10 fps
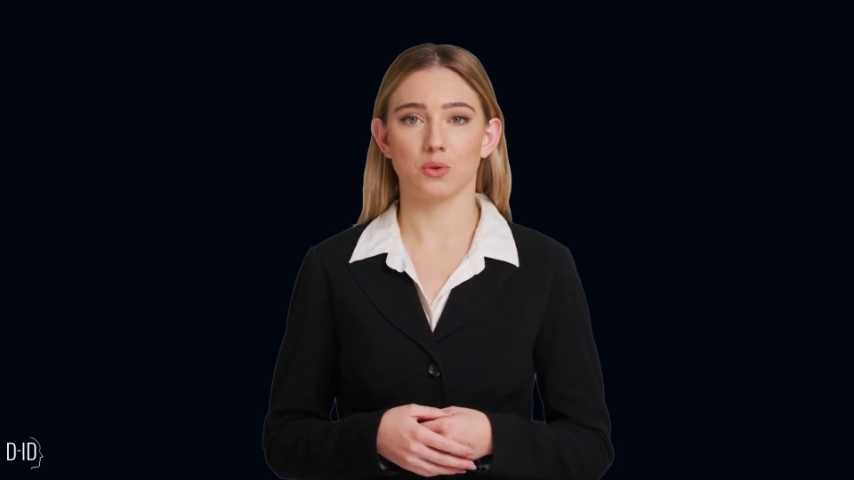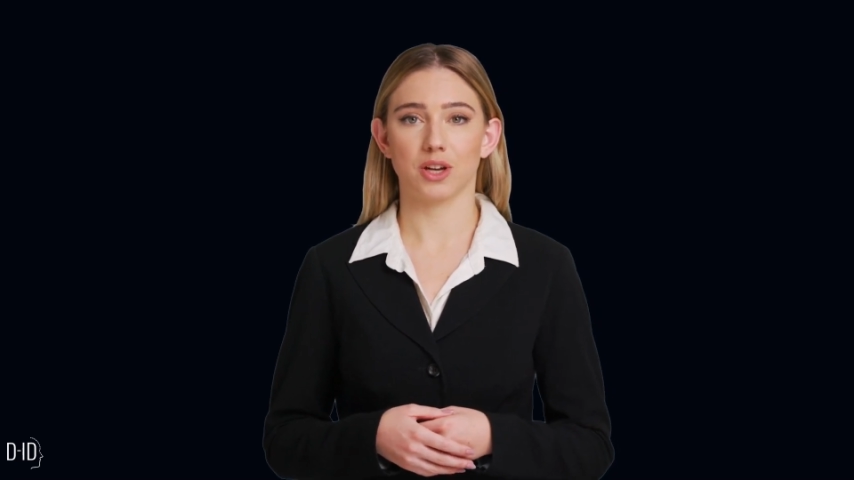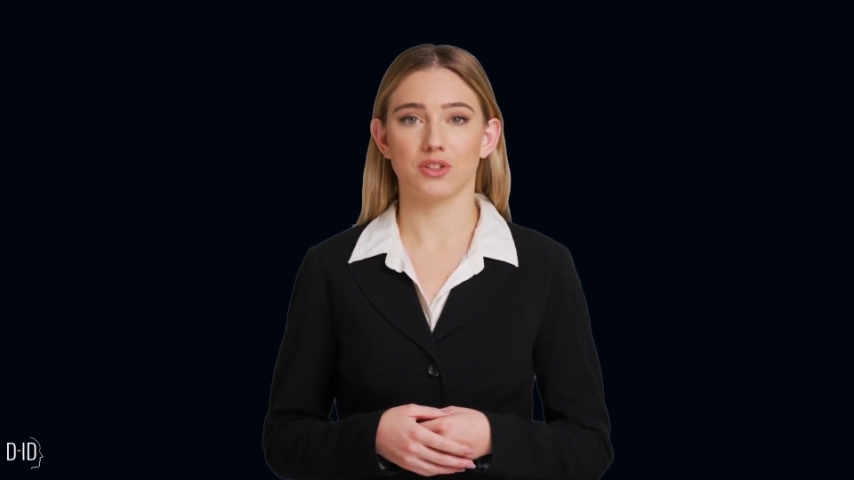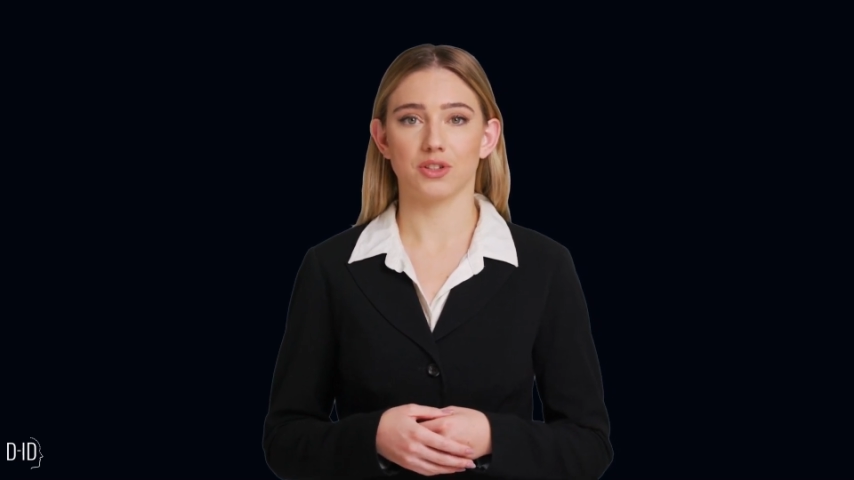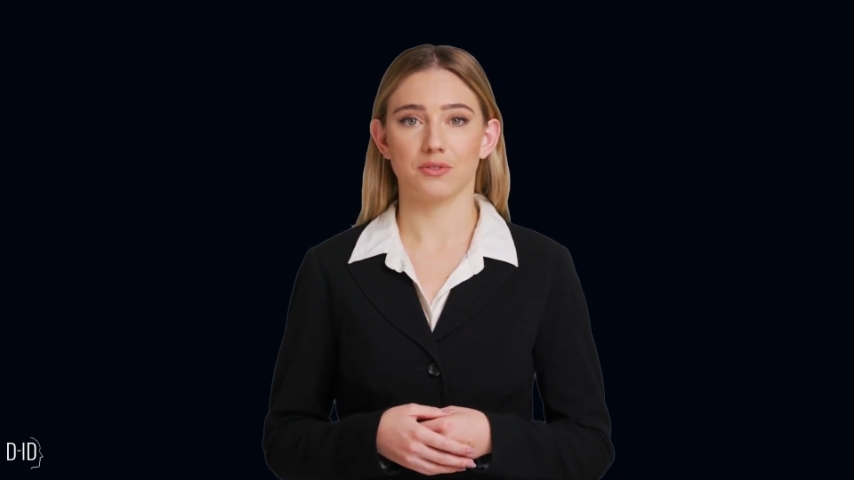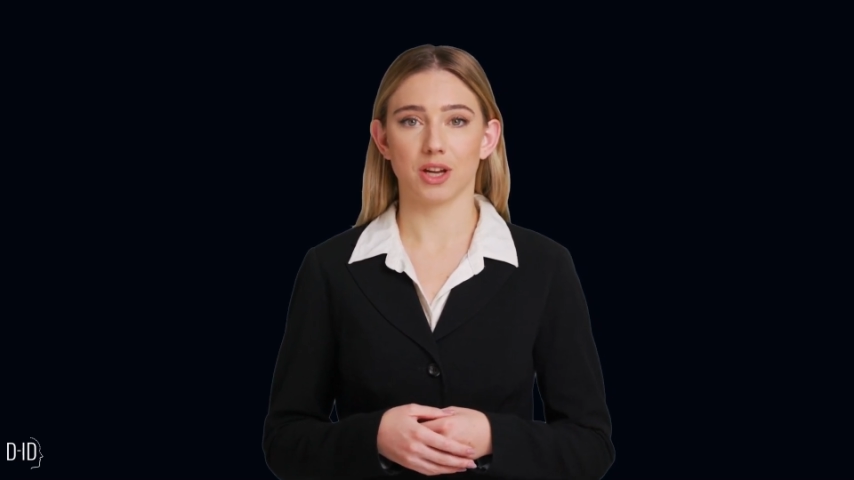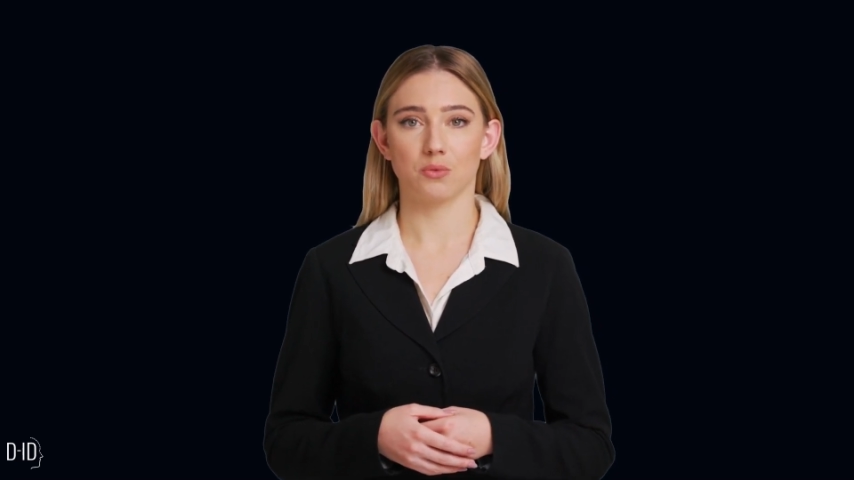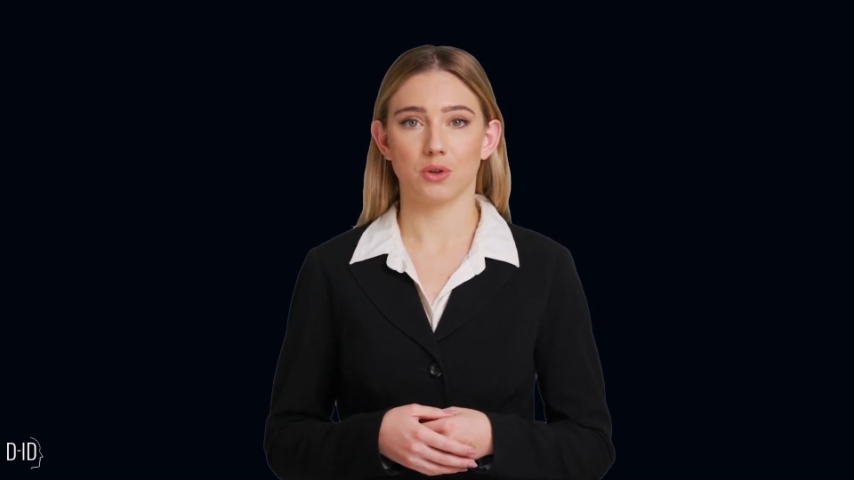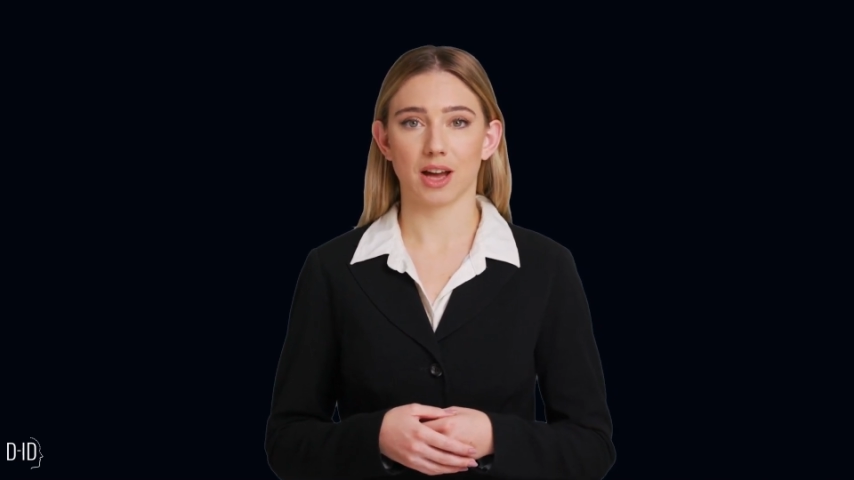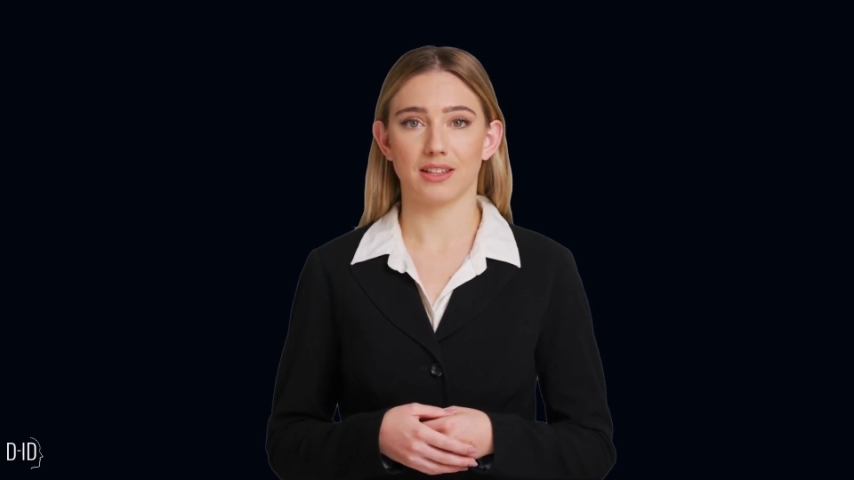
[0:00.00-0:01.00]
or issues
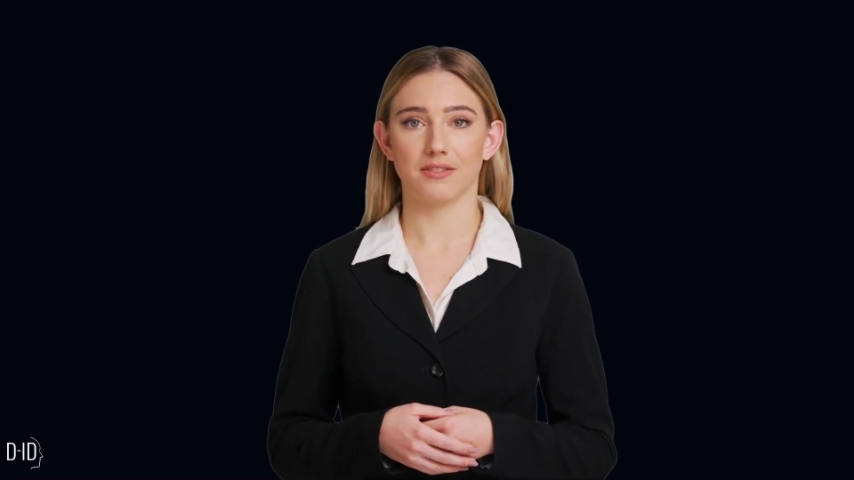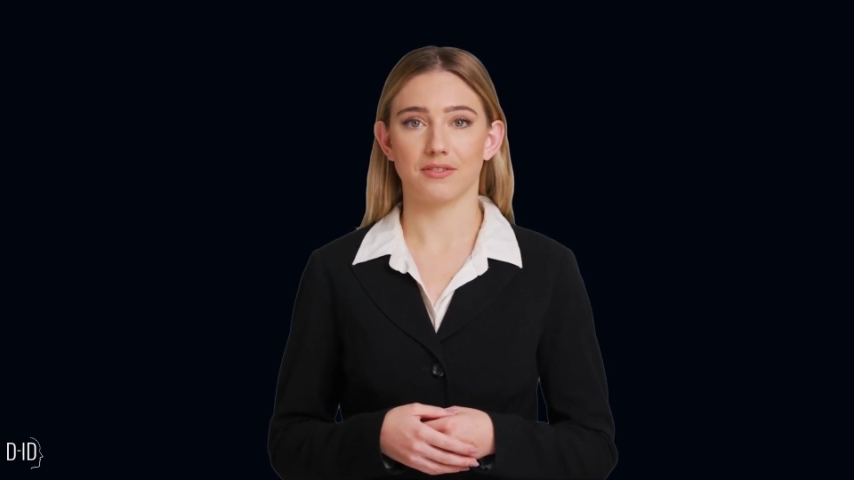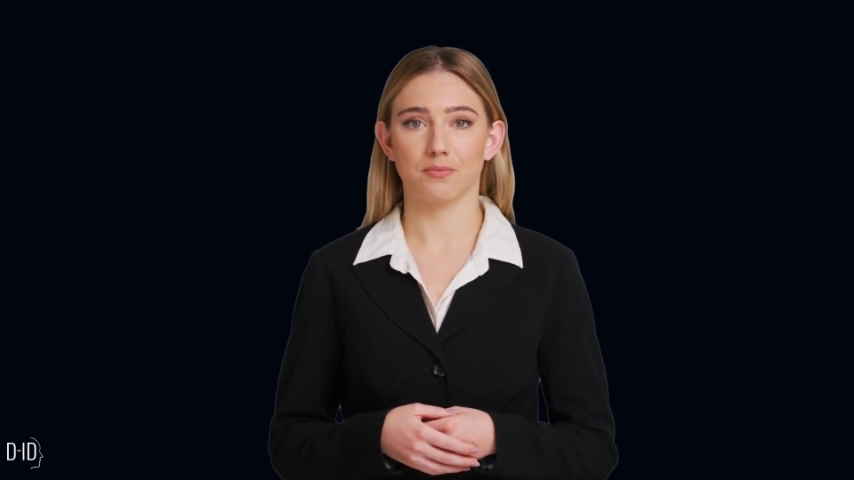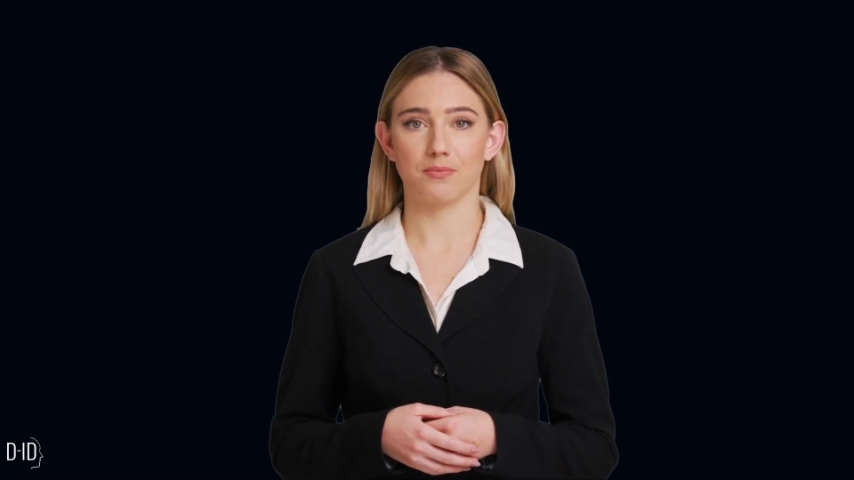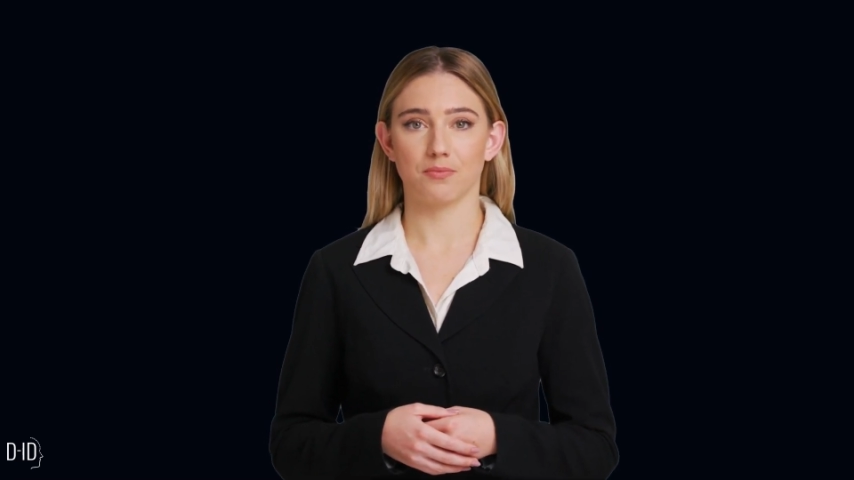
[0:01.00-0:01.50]
that arise.